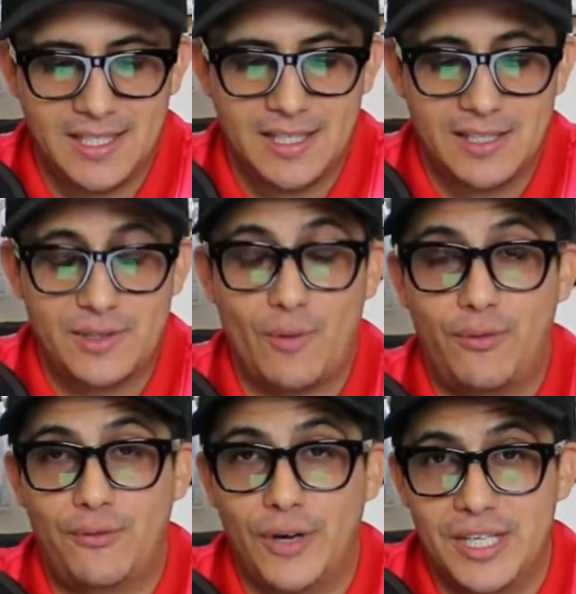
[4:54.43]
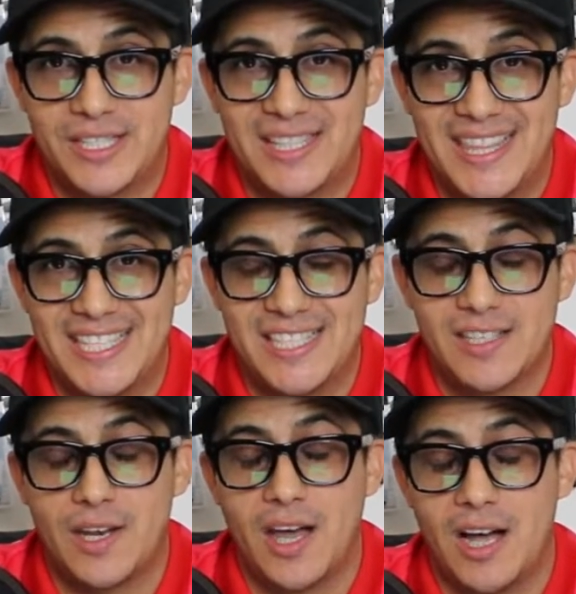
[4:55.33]
So first, this is
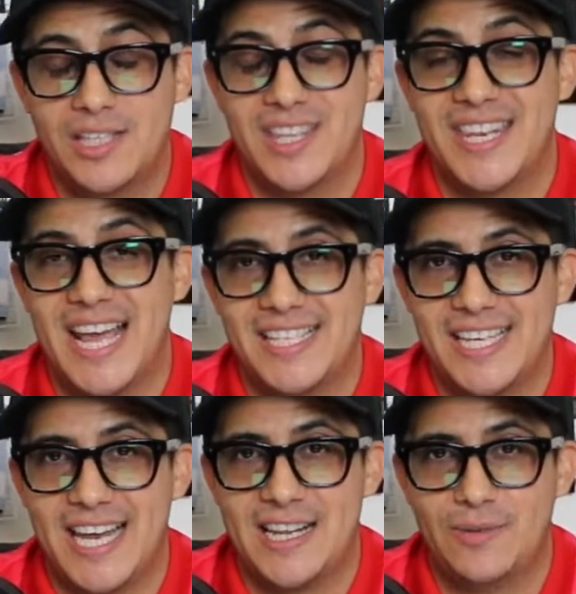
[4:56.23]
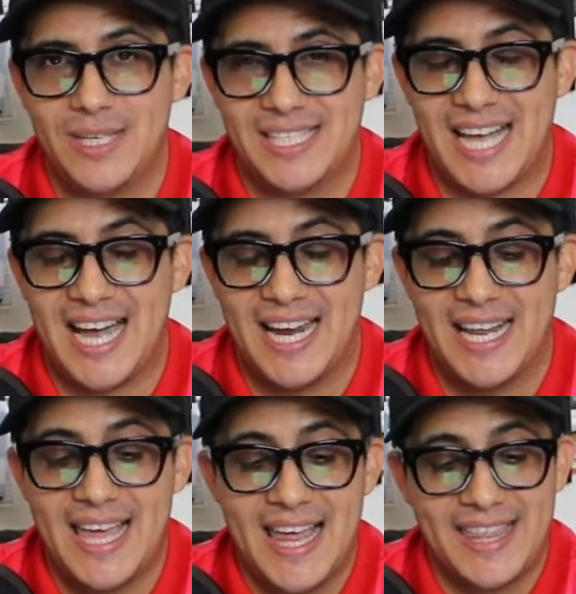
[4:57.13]
a nod to the 1983 side
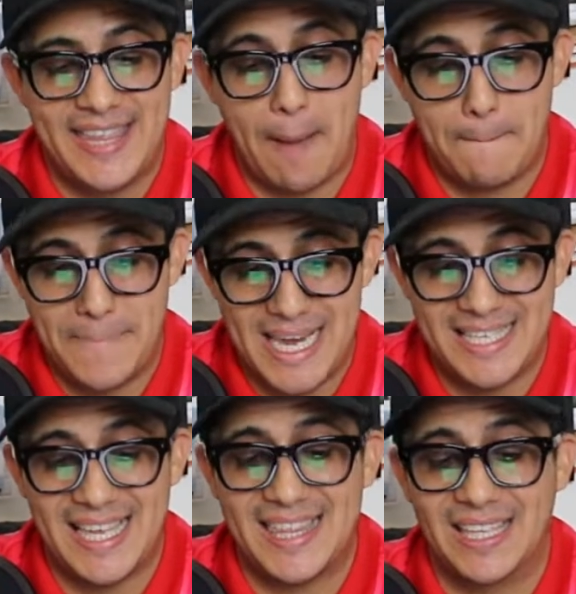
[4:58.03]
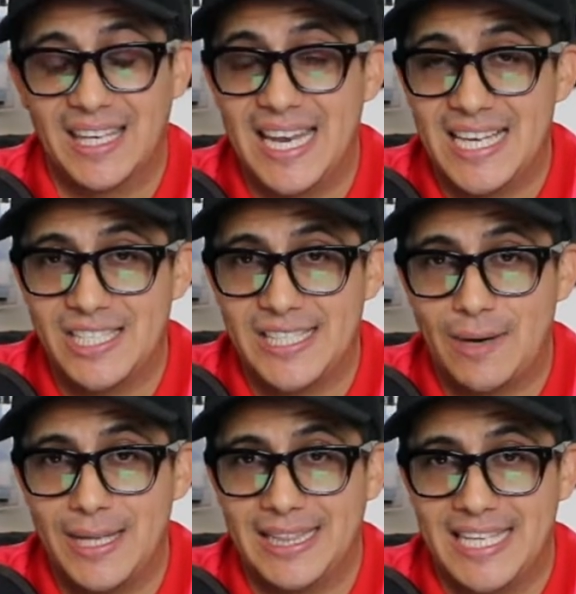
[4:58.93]
that beat the
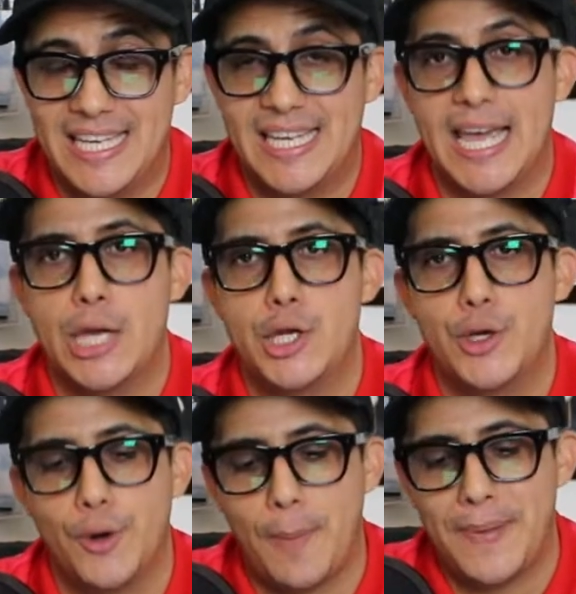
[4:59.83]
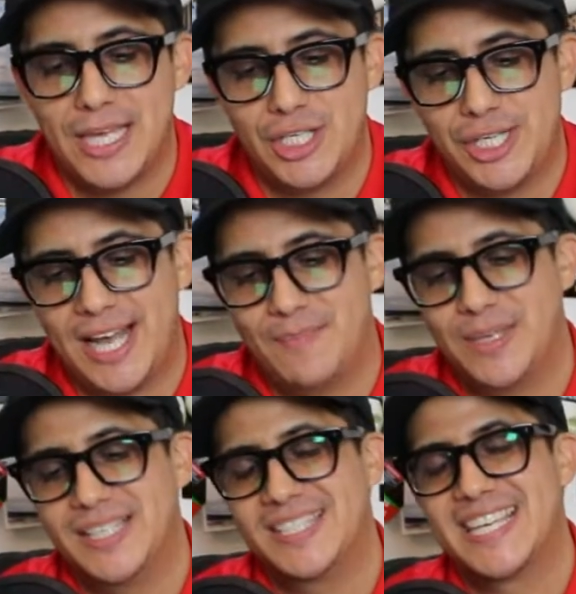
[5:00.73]
legendary league and European
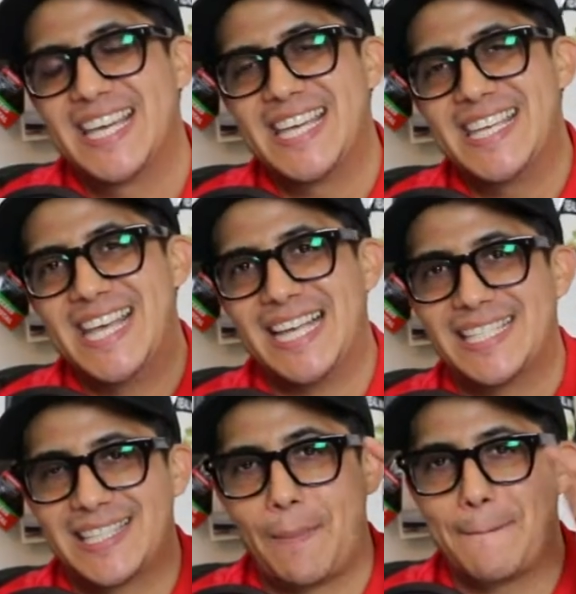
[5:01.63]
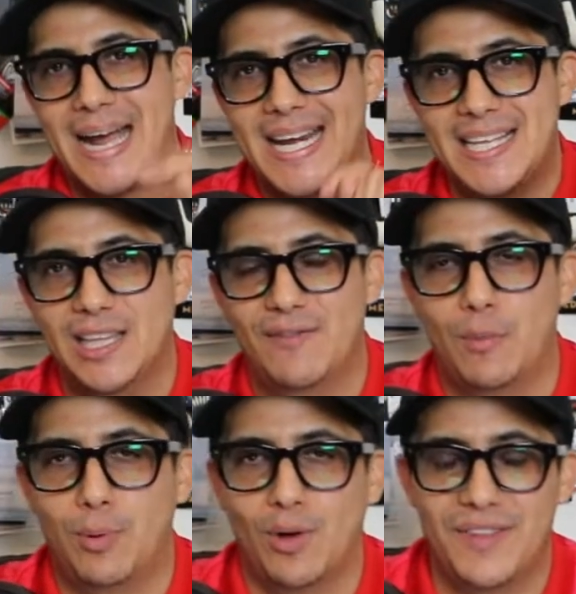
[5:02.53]
champions, yes, the mighty
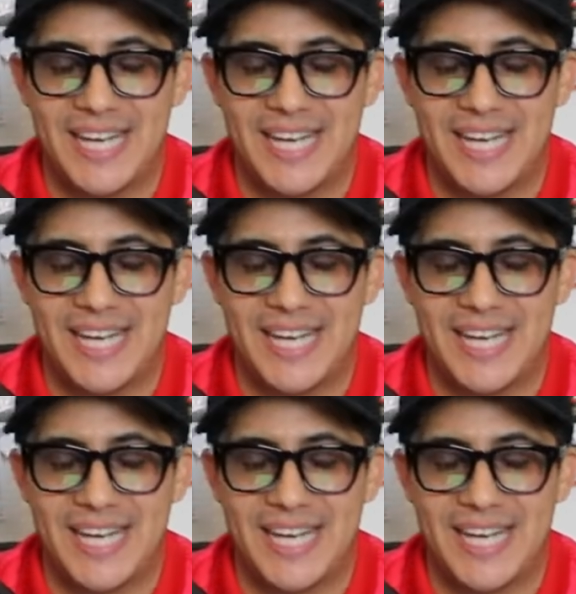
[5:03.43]
Liverpool of the